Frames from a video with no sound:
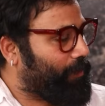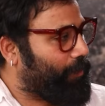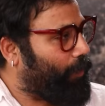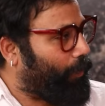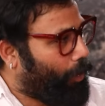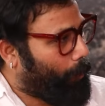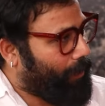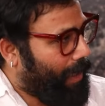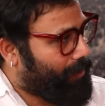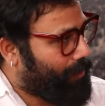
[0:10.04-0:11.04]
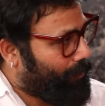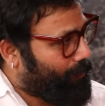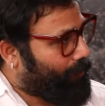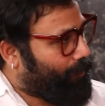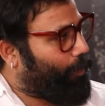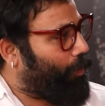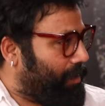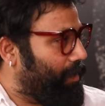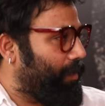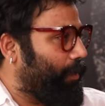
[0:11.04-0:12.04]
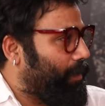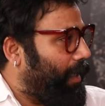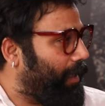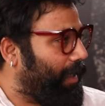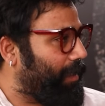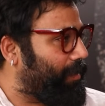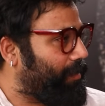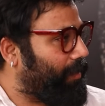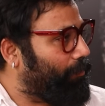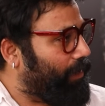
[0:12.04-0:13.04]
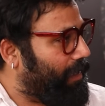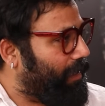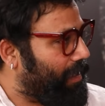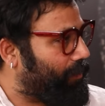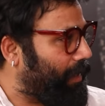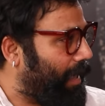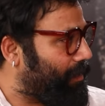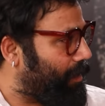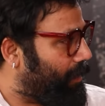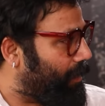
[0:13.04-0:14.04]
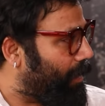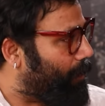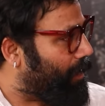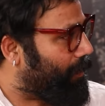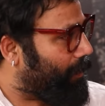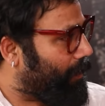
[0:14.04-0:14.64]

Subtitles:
should you talk about the action more, since you said like it's completely laced with action and drama?